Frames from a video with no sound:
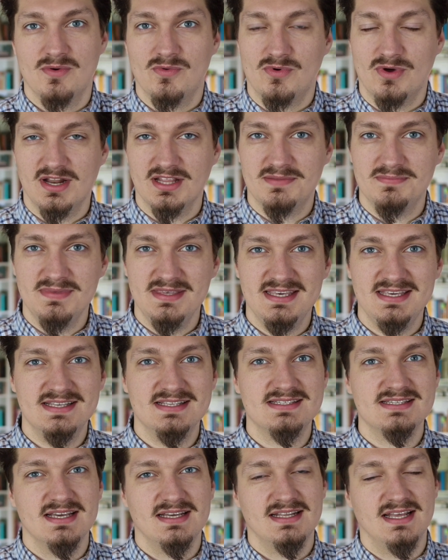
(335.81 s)
What it
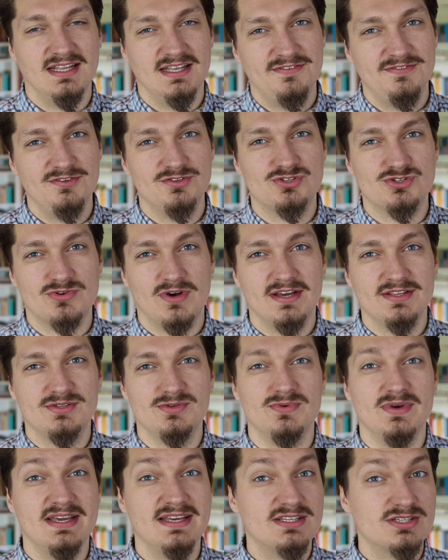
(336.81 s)
means that if you try
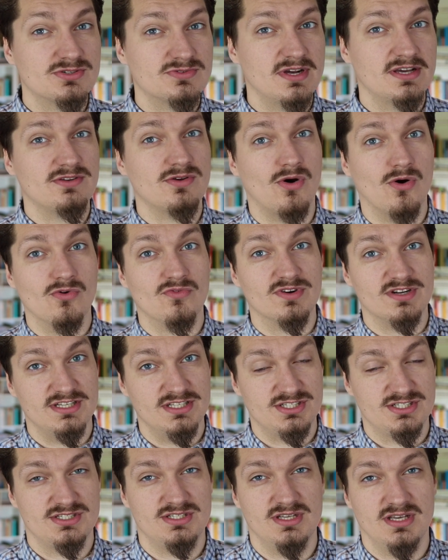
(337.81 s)
to iterate over
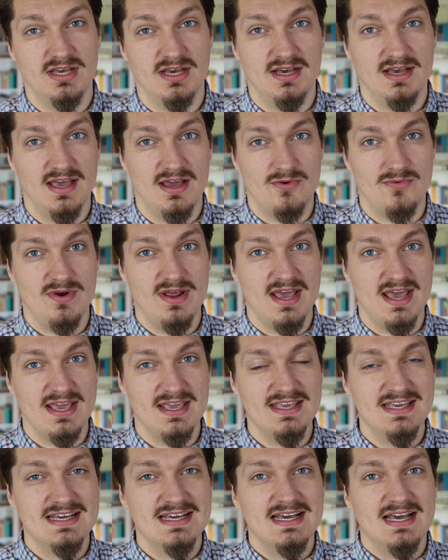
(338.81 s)
this
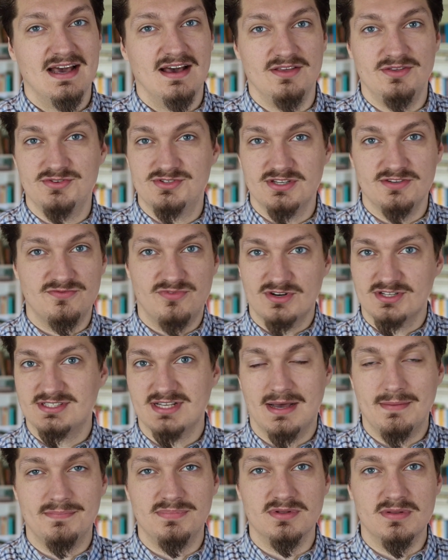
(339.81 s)
array using, for
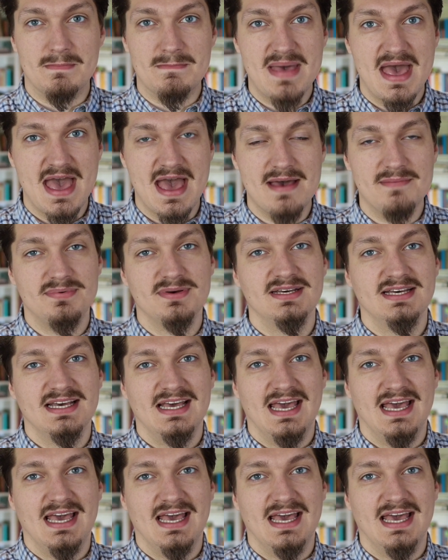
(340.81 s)
example, map,